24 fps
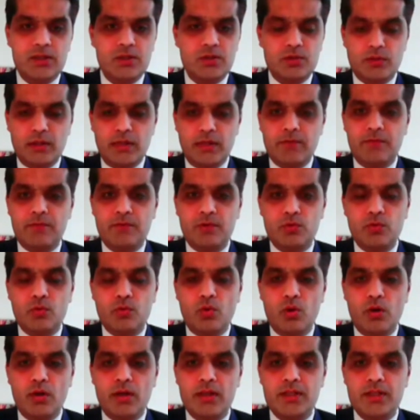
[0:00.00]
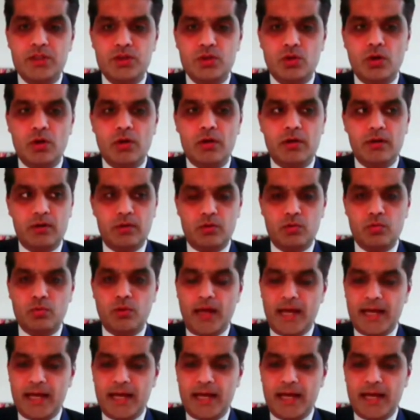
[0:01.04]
So if you hold a stock to